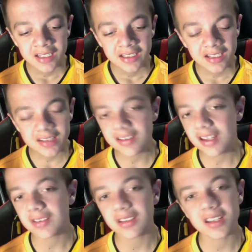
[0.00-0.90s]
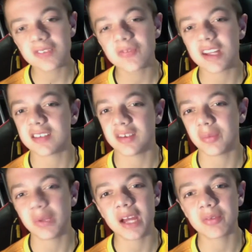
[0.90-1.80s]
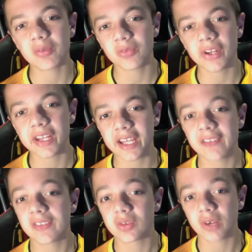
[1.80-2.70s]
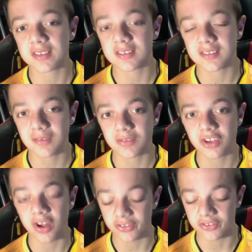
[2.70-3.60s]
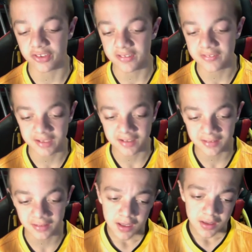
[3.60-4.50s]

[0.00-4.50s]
let's face it, we haven't really had the greatest of starts to this season.